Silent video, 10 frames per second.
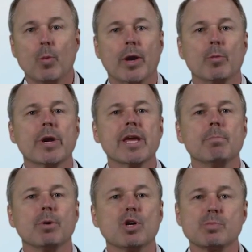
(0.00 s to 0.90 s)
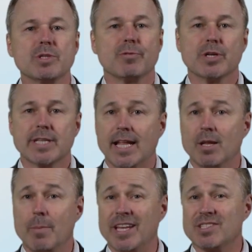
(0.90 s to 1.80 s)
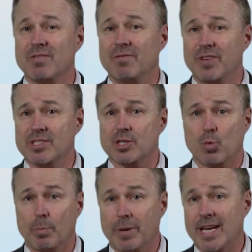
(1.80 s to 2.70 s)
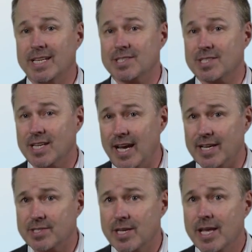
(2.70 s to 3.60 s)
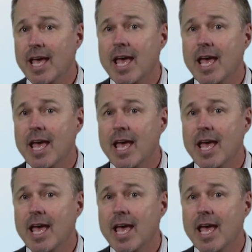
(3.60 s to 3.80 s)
when reimbursements for telemedicine visits were being discussed,